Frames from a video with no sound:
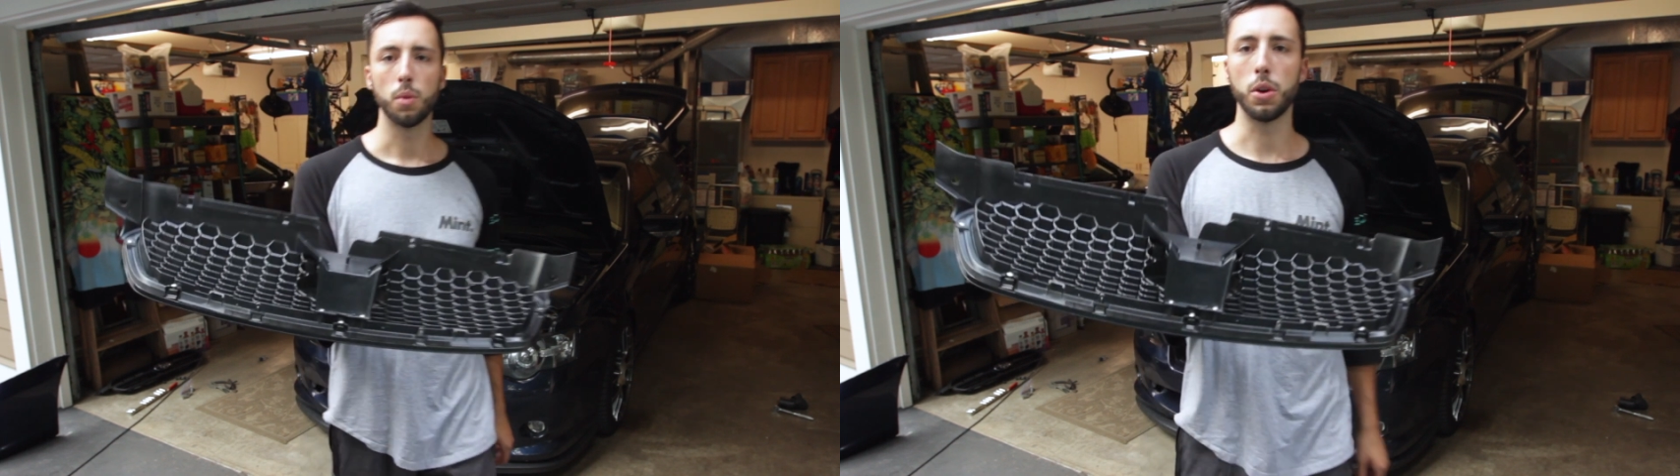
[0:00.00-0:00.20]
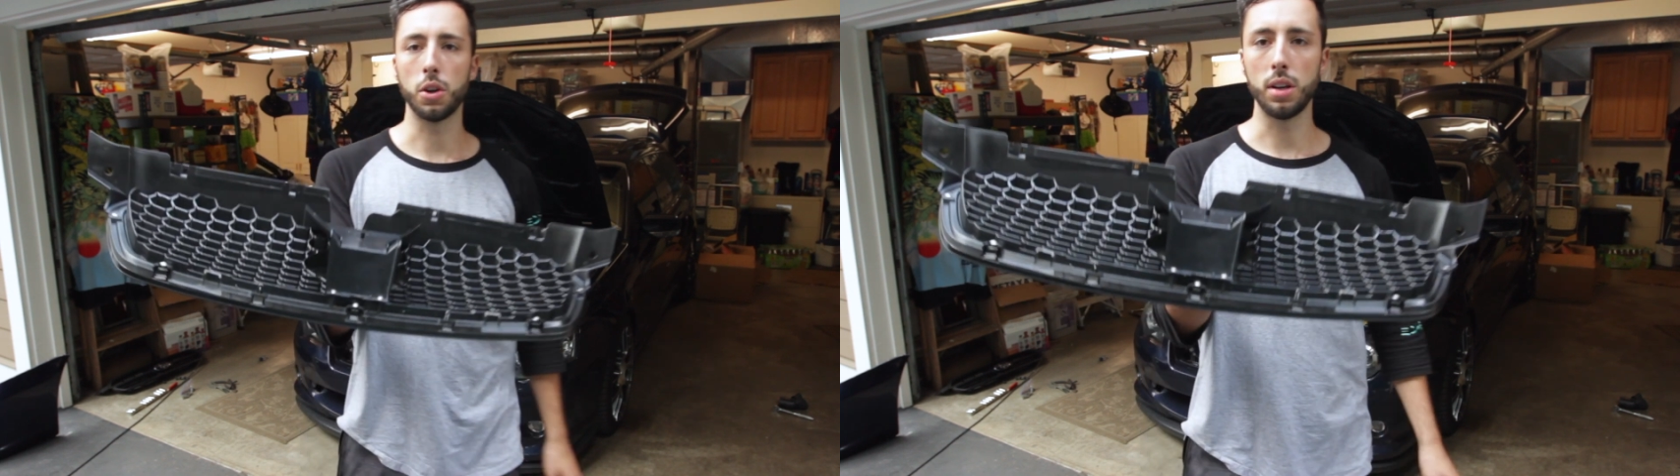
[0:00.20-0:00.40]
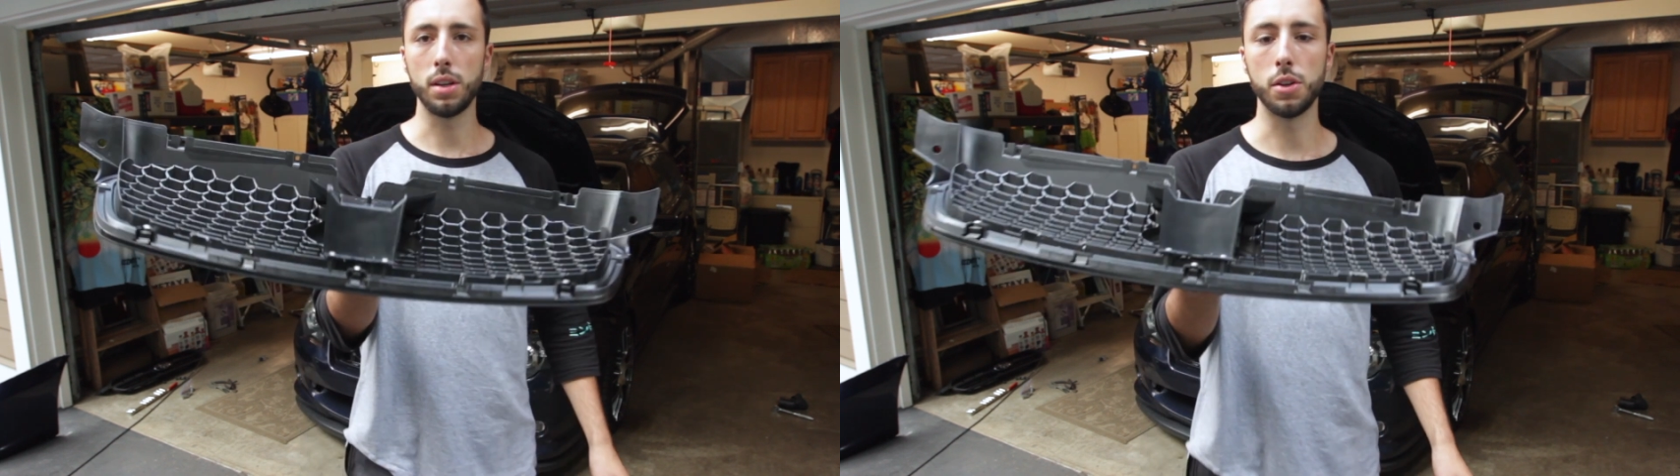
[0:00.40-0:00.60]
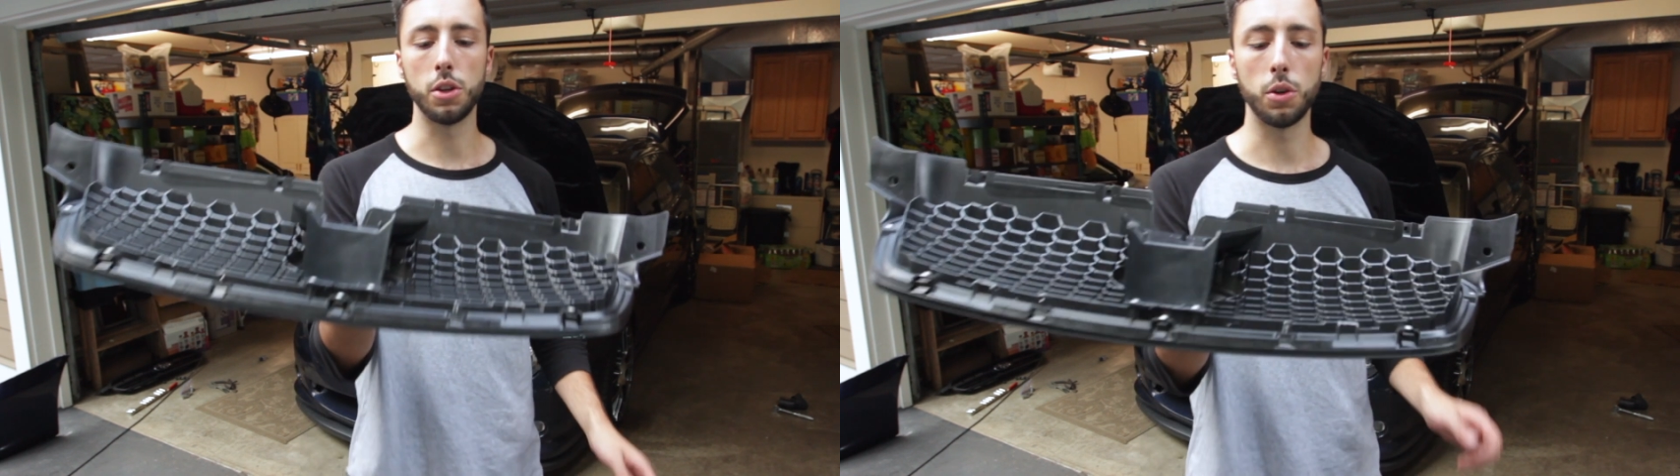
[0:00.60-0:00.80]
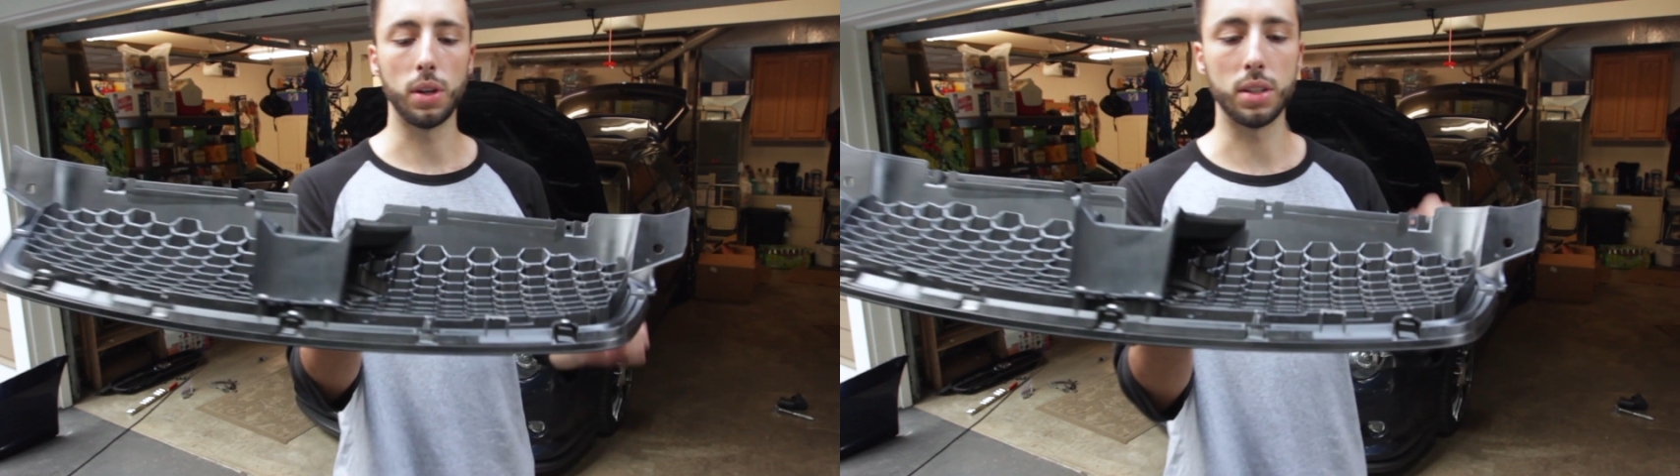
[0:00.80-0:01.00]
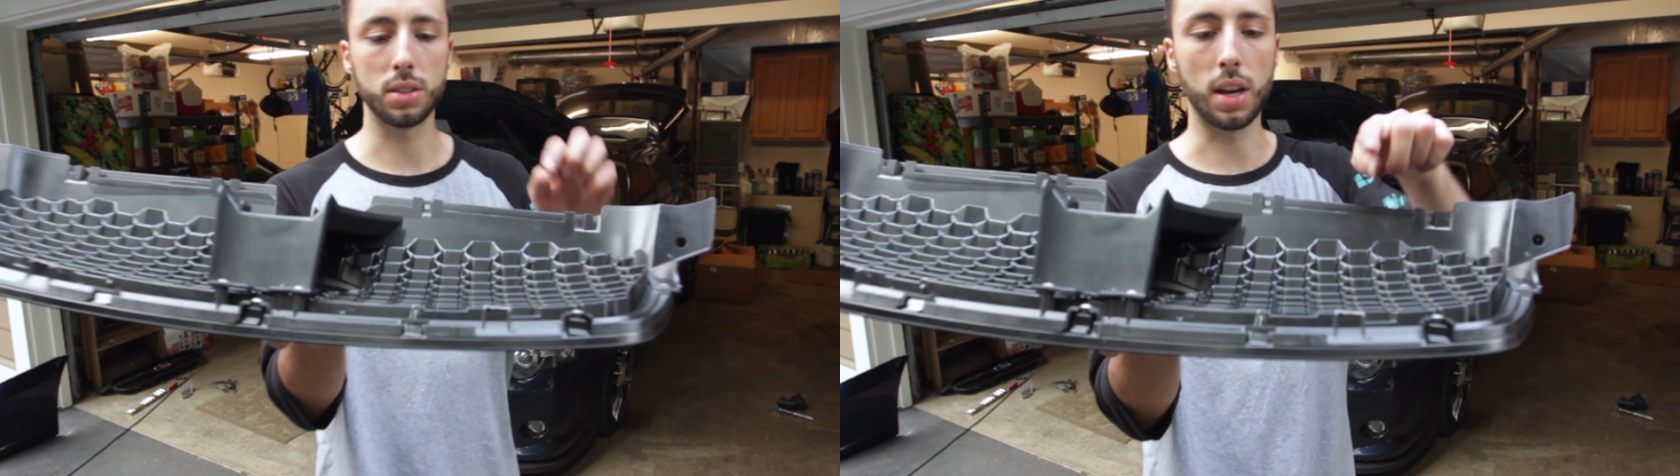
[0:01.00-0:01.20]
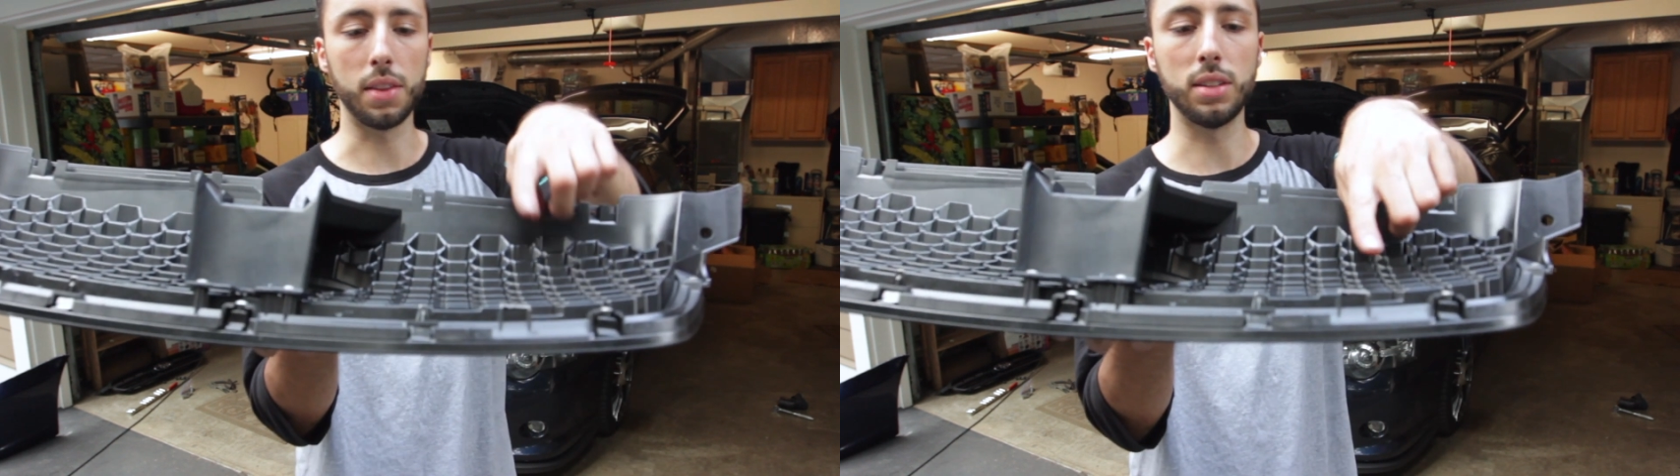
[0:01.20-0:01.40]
What you're going to need to do is cut